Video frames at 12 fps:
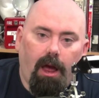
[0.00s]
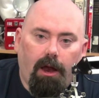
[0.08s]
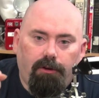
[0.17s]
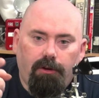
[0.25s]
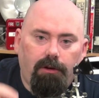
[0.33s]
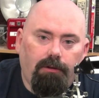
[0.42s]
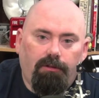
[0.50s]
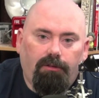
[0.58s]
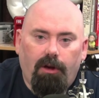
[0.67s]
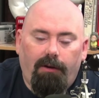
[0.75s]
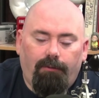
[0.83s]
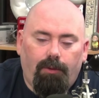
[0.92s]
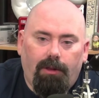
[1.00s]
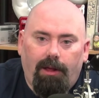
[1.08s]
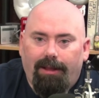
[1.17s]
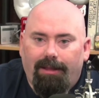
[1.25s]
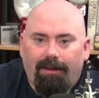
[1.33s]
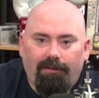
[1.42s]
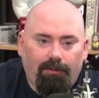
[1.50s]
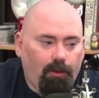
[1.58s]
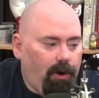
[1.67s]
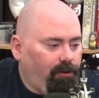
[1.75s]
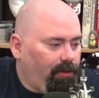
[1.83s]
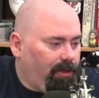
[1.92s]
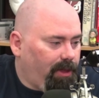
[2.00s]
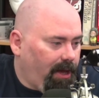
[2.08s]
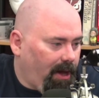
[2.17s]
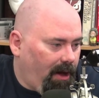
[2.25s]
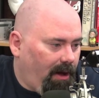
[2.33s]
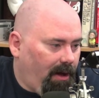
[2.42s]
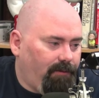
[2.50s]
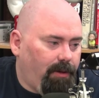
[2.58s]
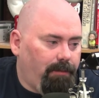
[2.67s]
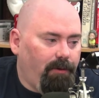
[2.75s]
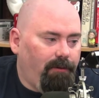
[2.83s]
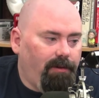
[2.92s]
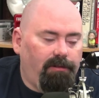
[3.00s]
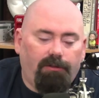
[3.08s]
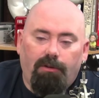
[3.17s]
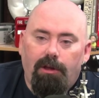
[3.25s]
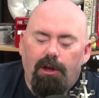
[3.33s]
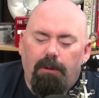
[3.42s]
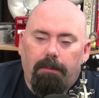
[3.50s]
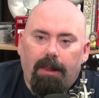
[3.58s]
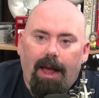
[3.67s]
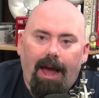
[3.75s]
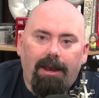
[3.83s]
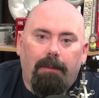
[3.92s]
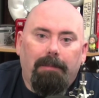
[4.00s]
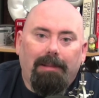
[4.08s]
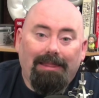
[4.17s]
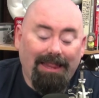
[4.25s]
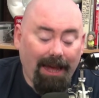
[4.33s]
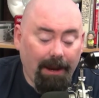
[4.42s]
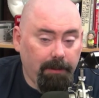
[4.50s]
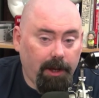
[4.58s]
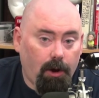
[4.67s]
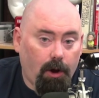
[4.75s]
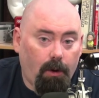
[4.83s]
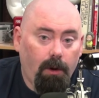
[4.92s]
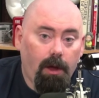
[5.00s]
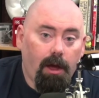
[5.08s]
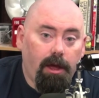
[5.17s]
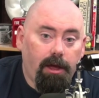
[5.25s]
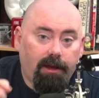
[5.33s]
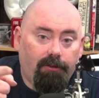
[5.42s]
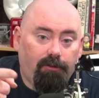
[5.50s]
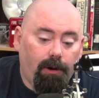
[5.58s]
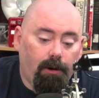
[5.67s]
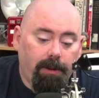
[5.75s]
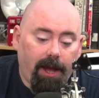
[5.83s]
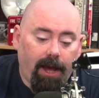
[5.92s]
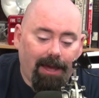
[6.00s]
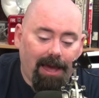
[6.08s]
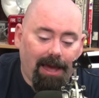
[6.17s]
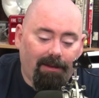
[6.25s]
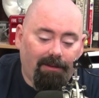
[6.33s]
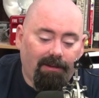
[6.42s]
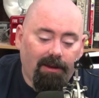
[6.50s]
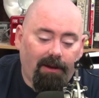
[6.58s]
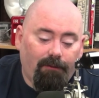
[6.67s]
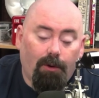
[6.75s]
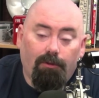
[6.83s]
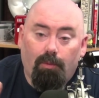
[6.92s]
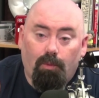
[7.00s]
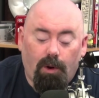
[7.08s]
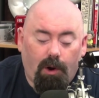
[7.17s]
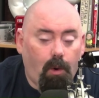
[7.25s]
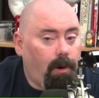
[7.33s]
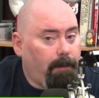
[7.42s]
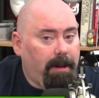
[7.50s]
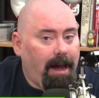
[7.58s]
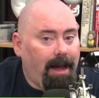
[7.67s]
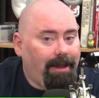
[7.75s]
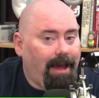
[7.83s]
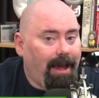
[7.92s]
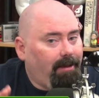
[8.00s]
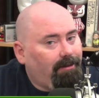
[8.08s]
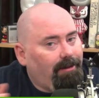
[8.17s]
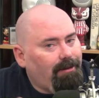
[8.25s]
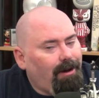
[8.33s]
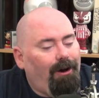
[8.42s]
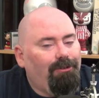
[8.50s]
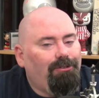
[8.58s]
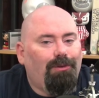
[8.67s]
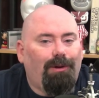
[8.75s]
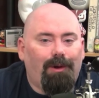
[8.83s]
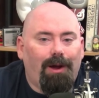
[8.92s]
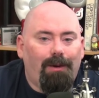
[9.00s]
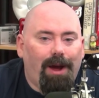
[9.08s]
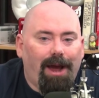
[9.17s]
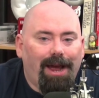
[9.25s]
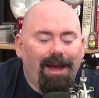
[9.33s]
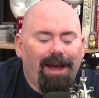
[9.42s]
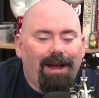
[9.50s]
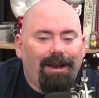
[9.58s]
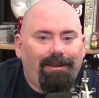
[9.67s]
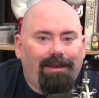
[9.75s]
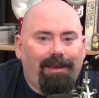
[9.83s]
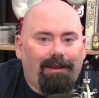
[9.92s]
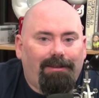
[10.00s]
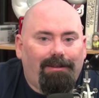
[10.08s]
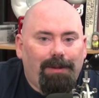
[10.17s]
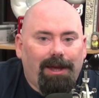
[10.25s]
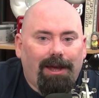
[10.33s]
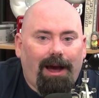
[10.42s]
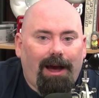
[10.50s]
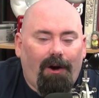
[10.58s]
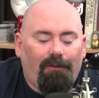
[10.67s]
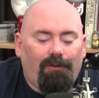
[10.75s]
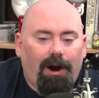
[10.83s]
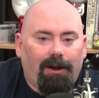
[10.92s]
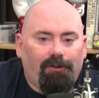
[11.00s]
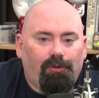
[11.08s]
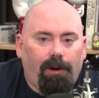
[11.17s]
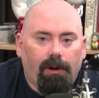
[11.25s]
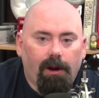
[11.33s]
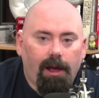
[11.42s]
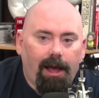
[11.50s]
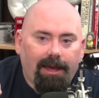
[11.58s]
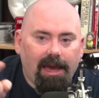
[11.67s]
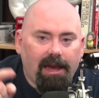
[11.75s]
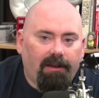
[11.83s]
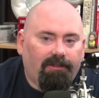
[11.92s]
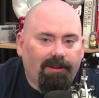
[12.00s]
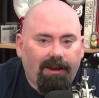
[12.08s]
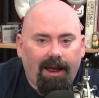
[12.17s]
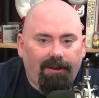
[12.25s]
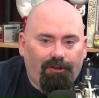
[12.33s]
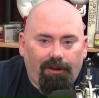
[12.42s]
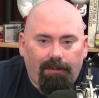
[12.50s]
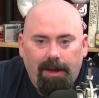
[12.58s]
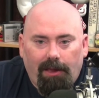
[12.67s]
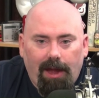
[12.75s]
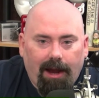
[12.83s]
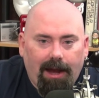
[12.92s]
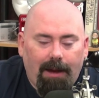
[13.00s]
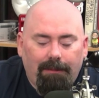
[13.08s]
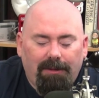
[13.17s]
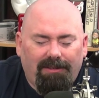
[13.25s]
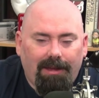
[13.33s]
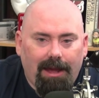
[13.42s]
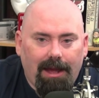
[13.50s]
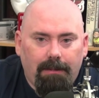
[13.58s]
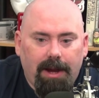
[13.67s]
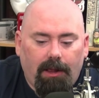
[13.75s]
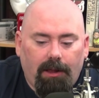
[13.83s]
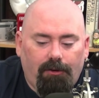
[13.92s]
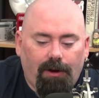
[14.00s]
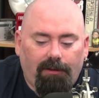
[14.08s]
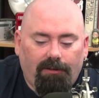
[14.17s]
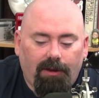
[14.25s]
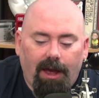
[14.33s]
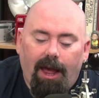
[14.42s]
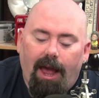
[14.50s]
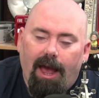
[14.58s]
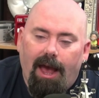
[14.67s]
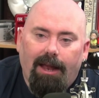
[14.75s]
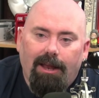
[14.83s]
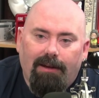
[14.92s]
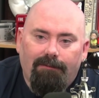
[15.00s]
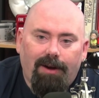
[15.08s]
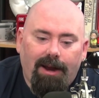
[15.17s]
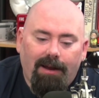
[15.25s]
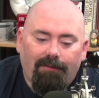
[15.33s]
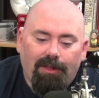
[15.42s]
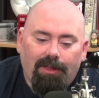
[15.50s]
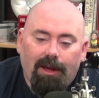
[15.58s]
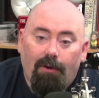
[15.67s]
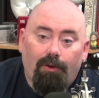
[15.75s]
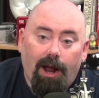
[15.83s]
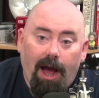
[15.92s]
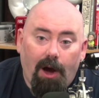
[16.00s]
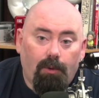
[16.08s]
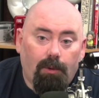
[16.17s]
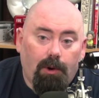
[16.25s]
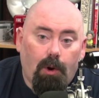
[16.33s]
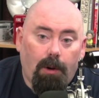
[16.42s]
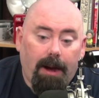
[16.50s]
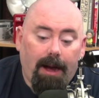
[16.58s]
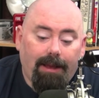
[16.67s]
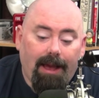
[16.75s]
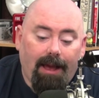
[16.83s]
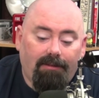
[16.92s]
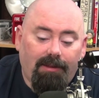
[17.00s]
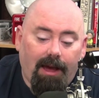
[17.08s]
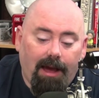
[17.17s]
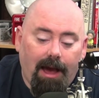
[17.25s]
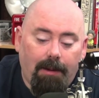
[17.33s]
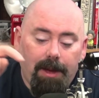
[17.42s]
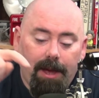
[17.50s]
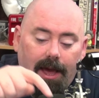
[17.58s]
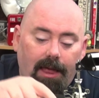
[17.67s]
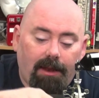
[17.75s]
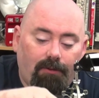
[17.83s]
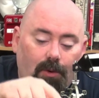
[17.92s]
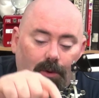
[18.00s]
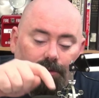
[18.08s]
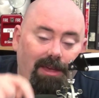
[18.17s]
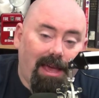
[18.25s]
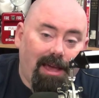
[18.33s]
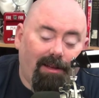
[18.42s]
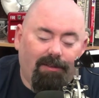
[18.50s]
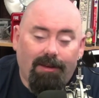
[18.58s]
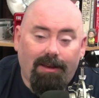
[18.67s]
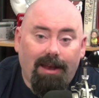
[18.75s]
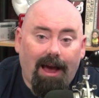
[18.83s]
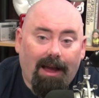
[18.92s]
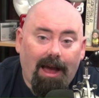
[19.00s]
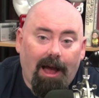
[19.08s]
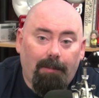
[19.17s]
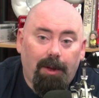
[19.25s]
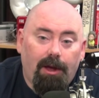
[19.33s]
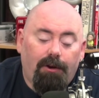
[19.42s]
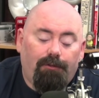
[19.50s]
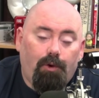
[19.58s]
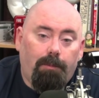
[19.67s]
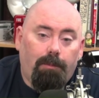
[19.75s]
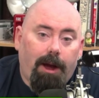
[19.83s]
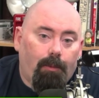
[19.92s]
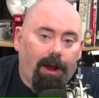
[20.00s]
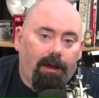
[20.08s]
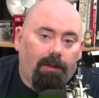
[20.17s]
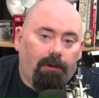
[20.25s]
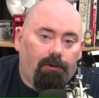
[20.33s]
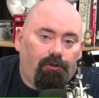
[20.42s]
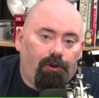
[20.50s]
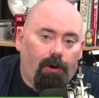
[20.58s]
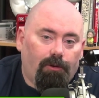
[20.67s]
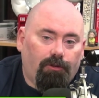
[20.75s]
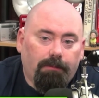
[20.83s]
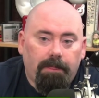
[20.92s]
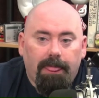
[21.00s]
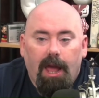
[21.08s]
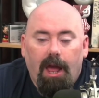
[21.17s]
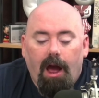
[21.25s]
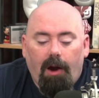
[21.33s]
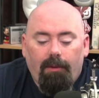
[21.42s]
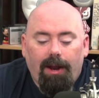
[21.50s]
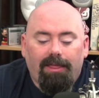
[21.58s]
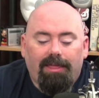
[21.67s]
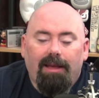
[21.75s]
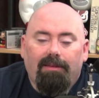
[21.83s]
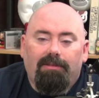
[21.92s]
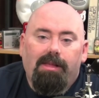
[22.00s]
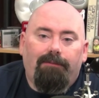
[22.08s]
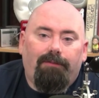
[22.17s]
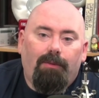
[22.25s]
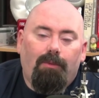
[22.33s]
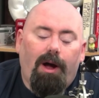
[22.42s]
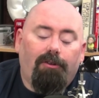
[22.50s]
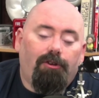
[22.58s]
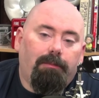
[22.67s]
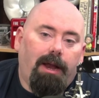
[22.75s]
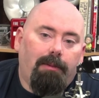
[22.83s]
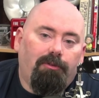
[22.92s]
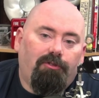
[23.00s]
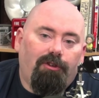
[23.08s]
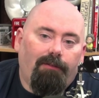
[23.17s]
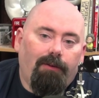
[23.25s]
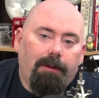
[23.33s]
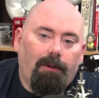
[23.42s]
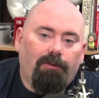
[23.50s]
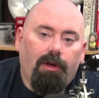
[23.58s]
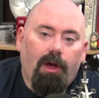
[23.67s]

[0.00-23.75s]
Do you use software like this? What did you think of the Movie Studio Platinum? Let me know. You can Twitter me at Geekazine. Of course, record a podcast is also a great way to get to me over on Twitter. Geekazine@gmail.com is the email address, and you can find everything over at howtorecordpodcast.com, and then, of course, geekazine.com for my regular shows. All right, thanks a lot for watching. My name is Jeffrey Powers.